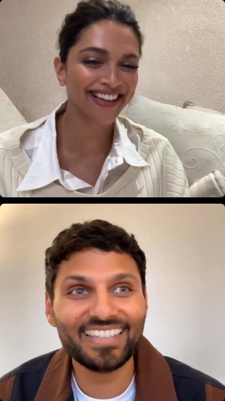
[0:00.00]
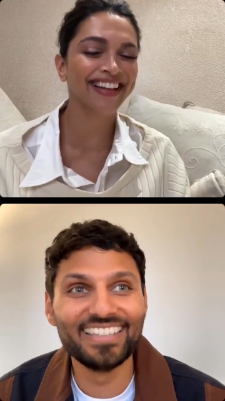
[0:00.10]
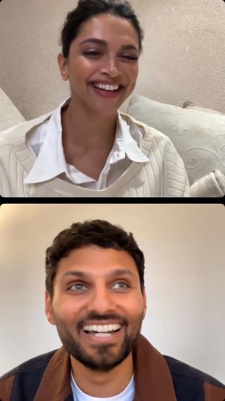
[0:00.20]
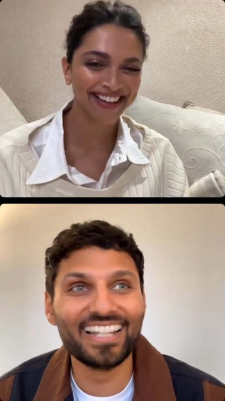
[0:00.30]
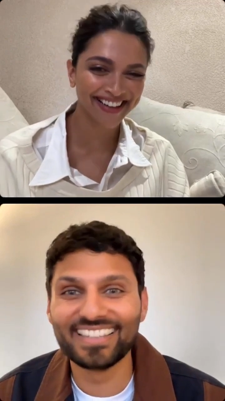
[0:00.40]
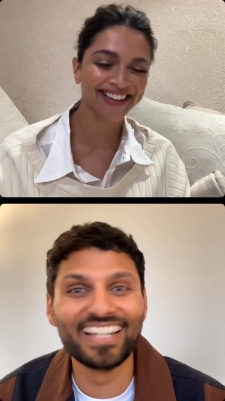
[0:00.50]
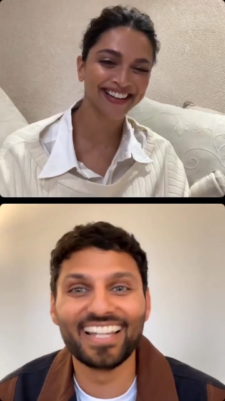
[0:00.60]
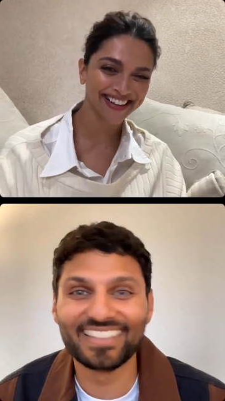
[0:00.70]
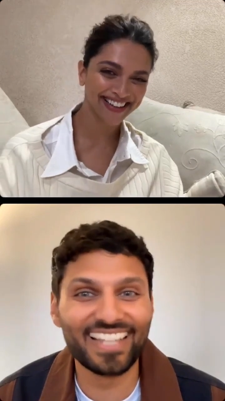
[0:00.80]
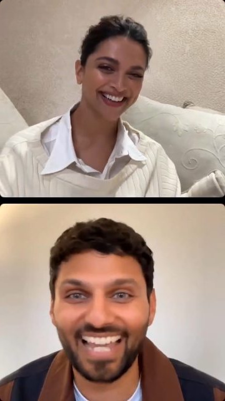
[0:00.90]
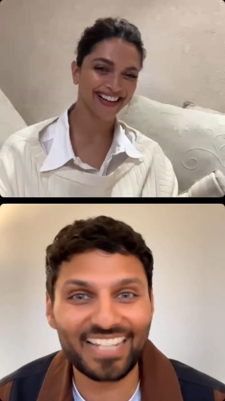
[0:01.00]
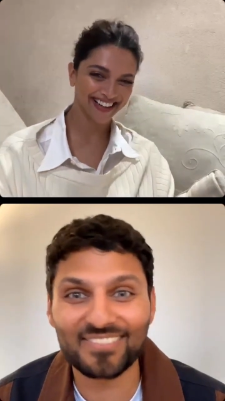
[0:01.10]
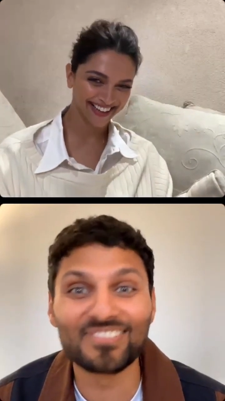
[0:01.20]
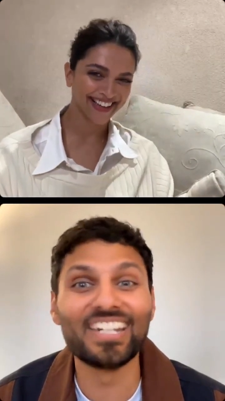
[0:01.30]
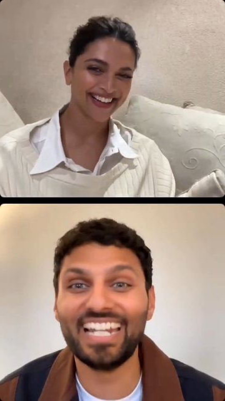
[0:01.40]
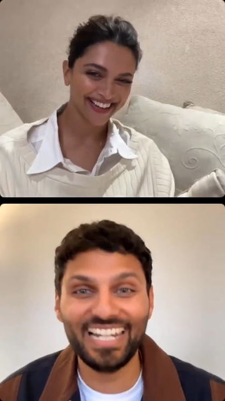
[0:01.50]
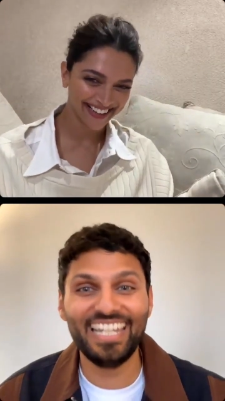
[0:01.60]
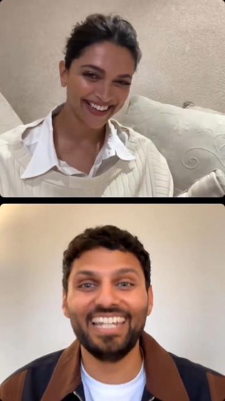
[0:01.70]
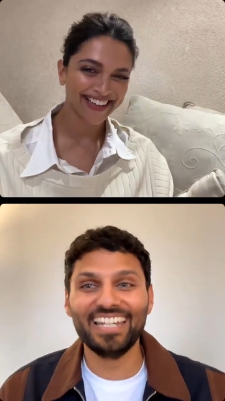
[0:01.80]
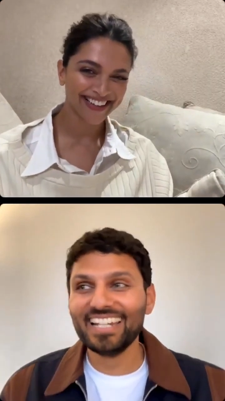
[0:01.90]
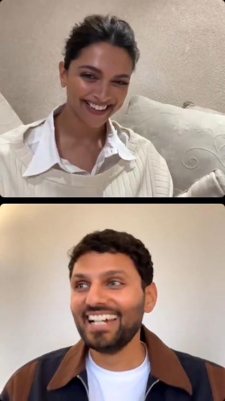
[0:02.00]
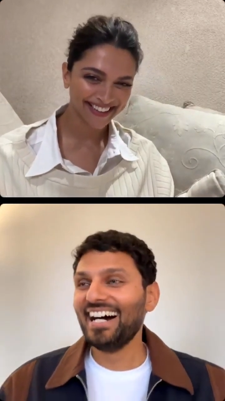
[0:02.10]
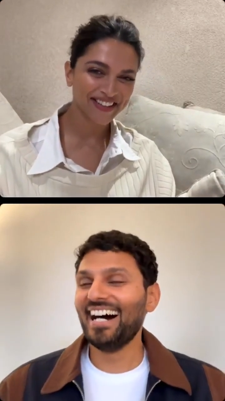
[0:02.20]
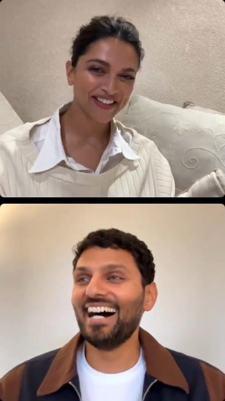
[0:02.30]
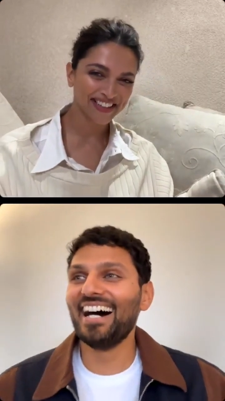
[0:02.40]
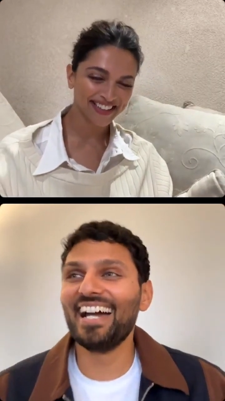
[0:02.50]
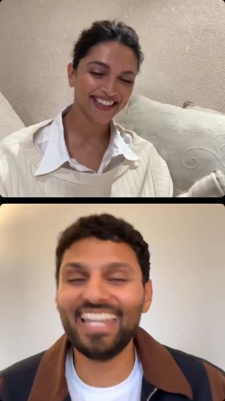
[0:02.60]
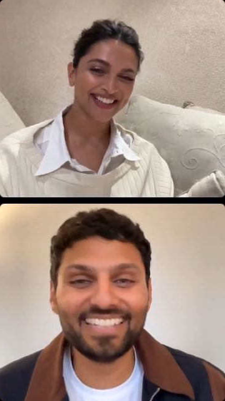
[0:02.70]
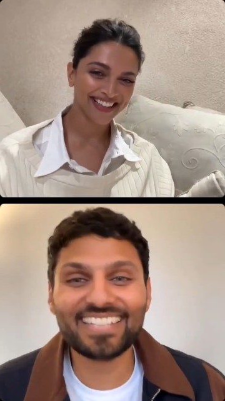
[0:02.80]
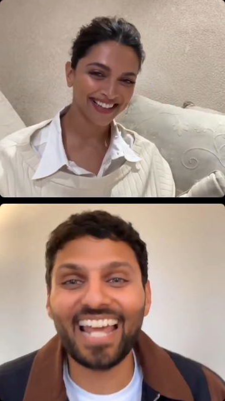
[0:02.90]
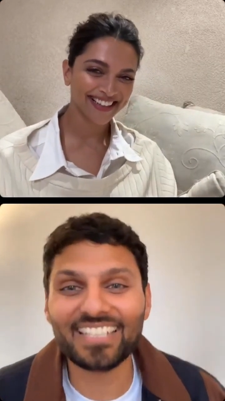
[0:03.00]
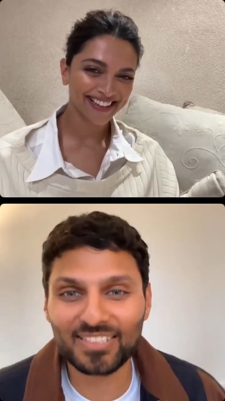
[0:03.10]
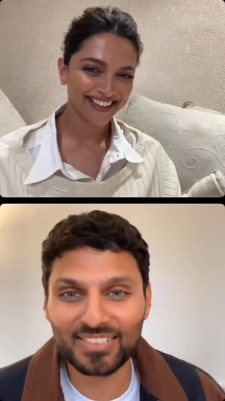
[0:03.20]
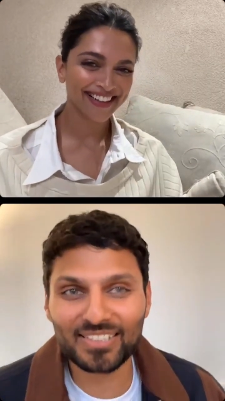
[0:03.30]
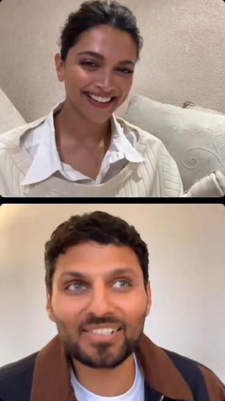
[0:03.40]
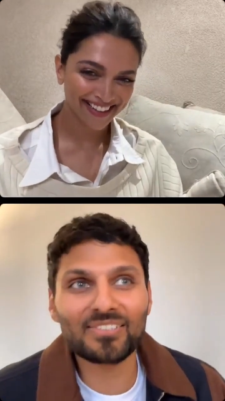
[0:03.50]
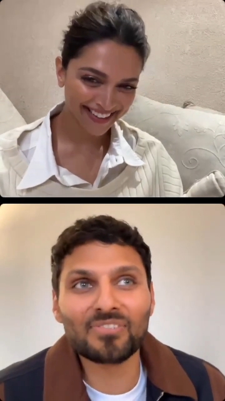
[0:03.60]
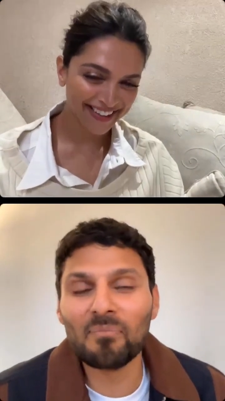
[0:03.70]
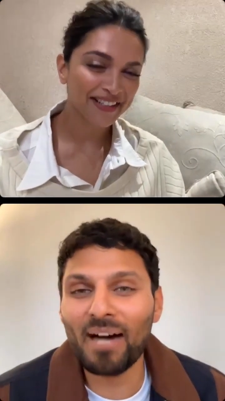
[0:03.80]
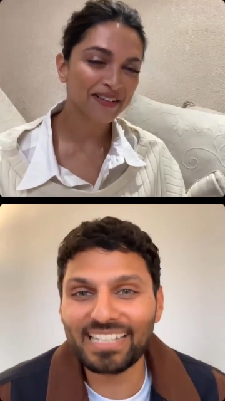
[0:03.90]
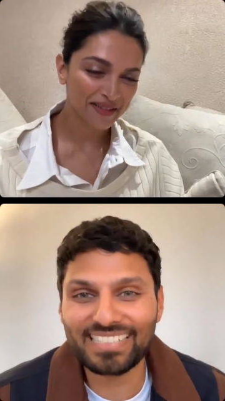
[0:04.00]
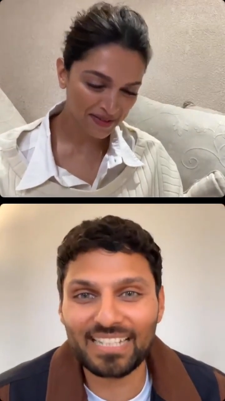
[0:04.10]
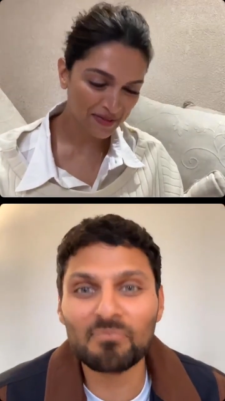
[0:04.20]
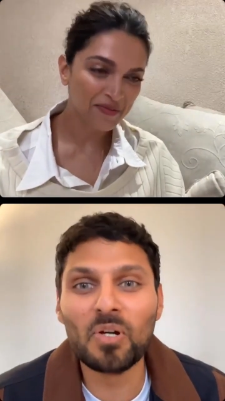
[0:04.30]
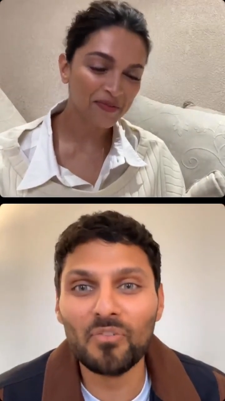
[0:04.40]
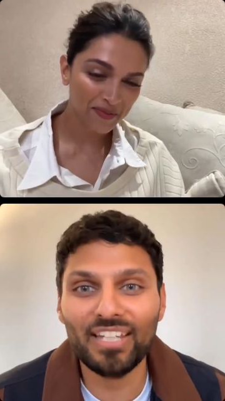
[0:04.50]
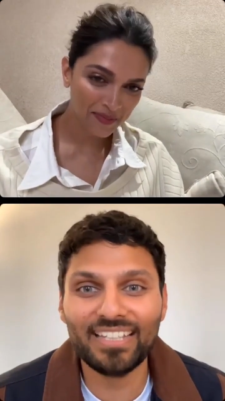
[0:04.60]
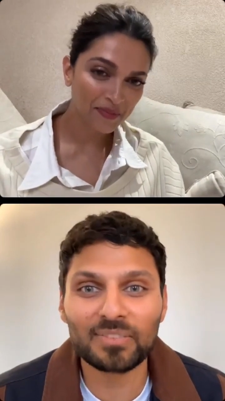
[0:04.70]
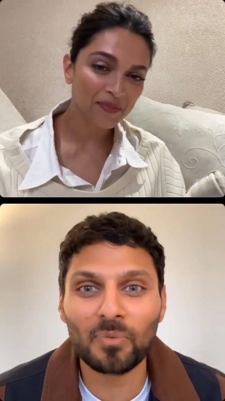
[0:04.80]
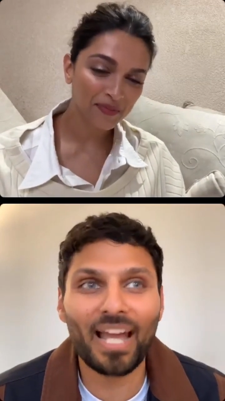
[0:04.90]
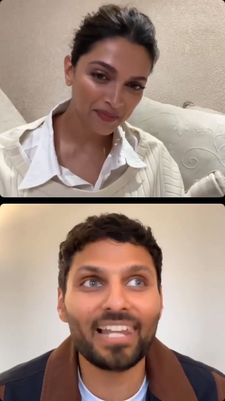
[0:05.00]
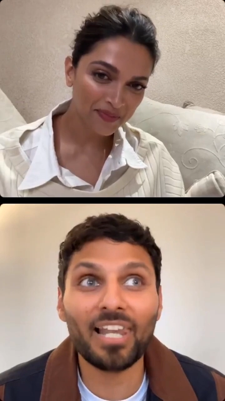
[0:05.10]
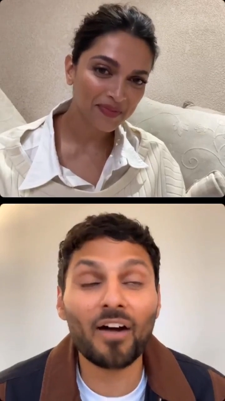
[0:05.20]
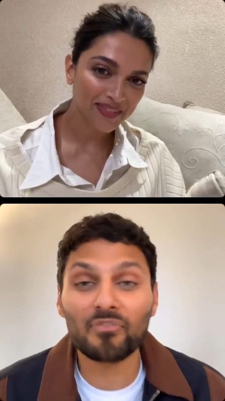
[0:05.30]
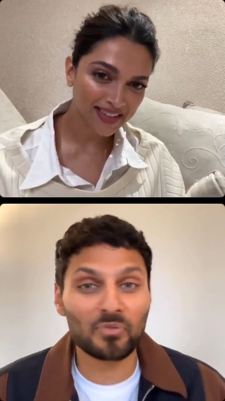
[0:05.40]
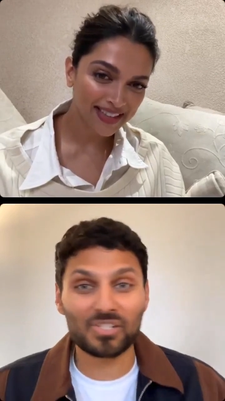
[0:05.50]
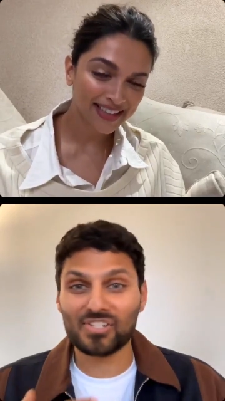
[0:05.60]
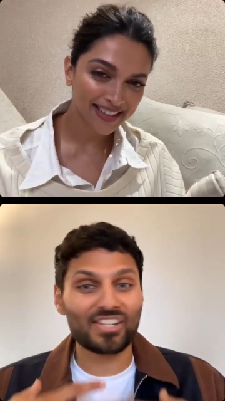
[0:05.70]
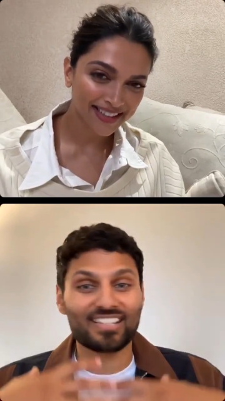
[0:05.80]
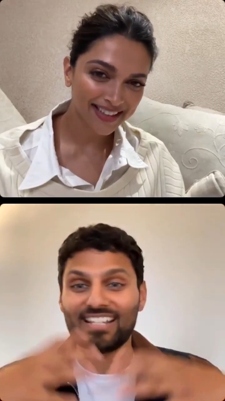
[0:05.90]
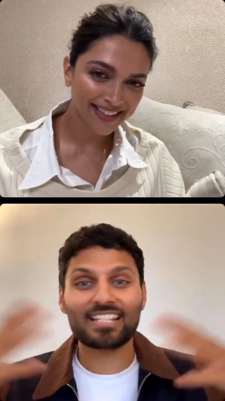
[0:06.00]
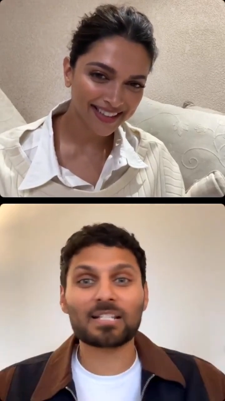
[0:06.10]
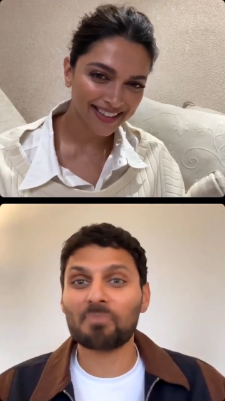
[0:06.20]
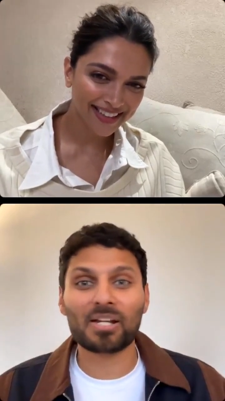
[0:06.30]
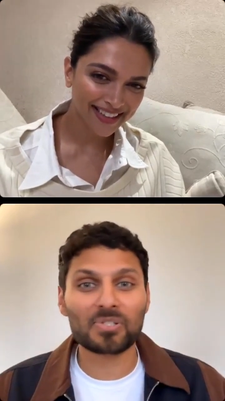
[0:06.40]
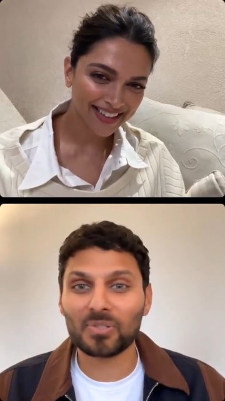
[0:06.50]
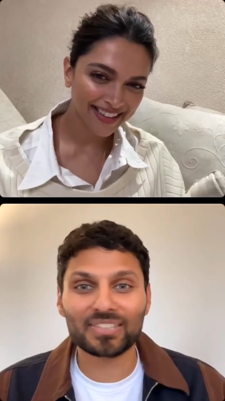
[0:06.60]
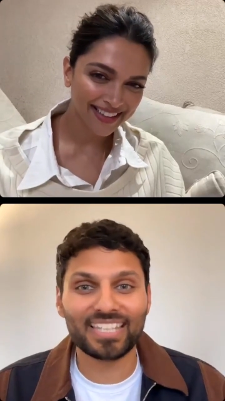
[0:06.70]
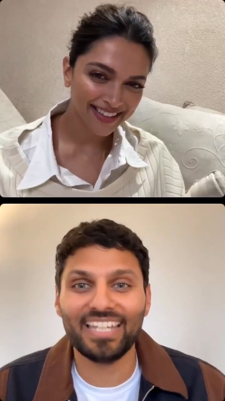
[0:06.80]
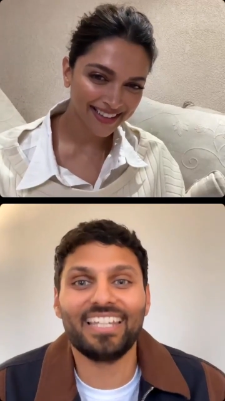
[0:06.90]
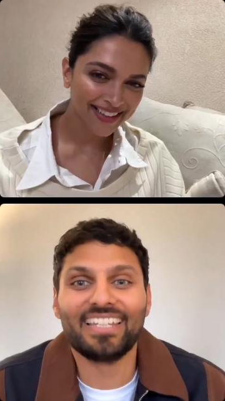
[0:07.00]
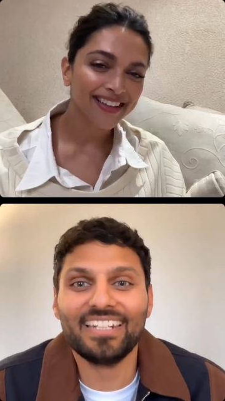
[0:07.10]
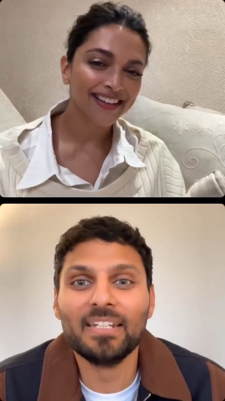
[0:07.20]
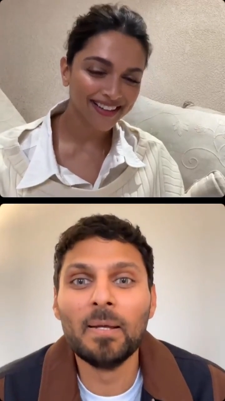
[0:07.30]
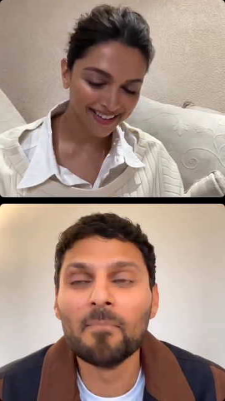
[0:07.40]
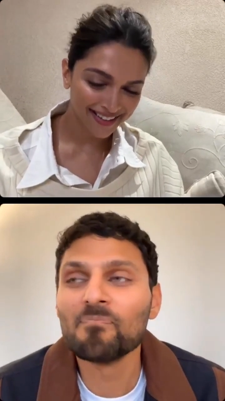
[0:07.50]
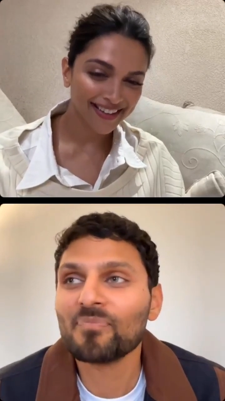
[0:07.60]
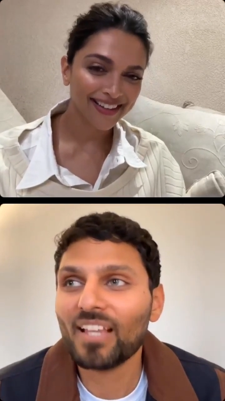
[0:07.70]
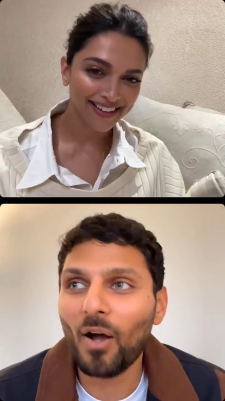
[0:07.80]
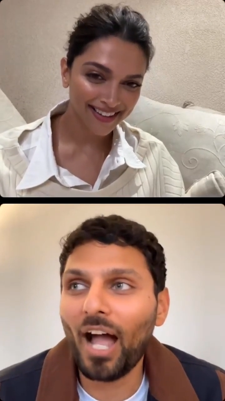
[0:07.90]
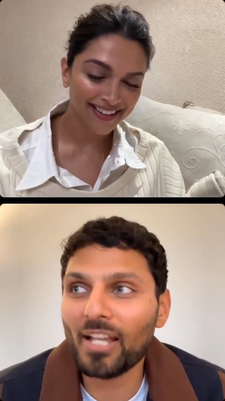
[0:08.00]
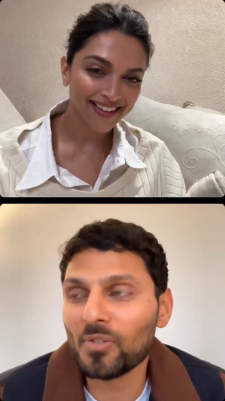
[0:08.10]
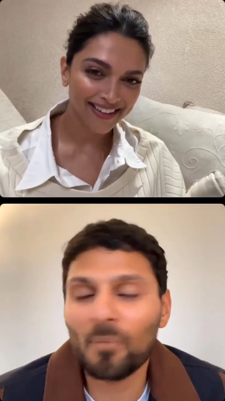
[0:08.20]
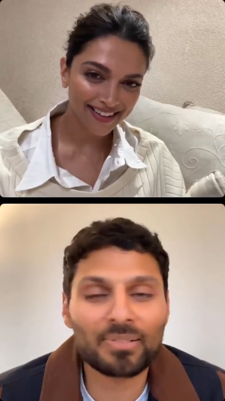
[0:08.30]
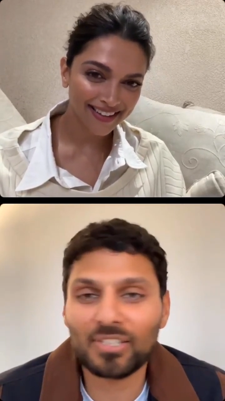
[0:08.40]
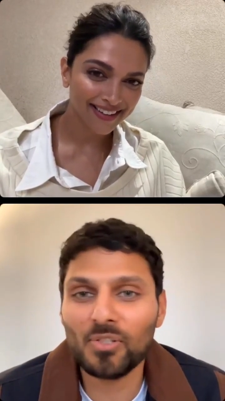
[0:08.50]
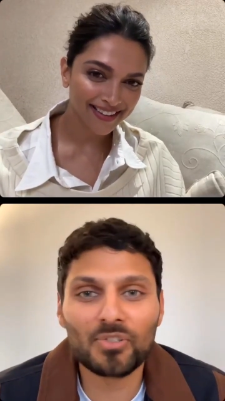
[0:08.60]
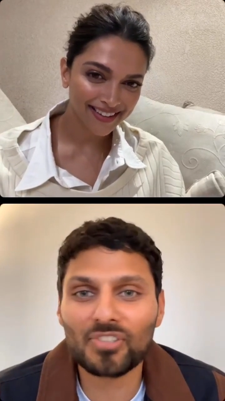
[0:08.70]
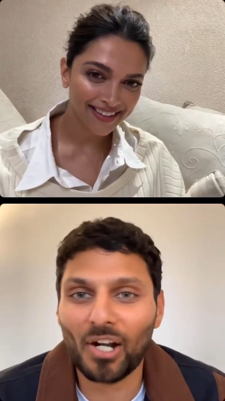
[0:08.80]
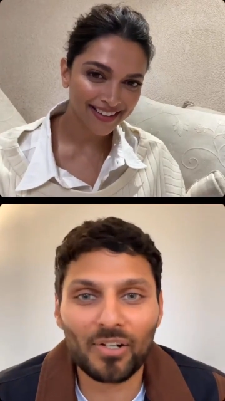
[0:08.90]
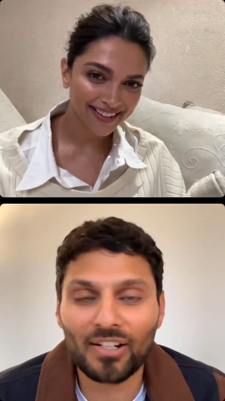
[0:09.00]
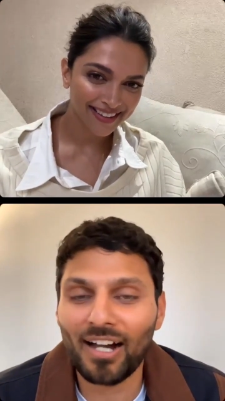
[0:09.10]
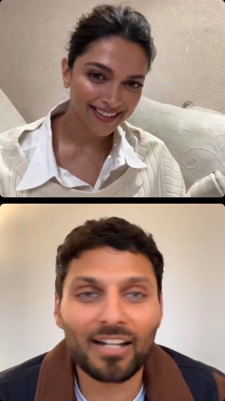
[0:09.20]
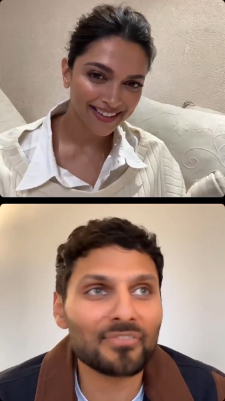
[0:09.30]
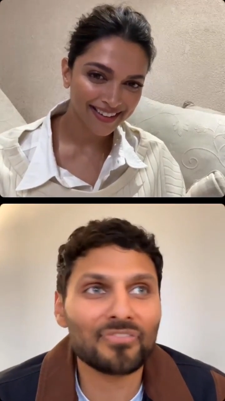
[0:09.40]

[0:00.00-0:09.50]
Speaker 1: the, the, the like really uh, intense romantic movies where love was just this special thing and I grew up as a huge Shah Rukh Khan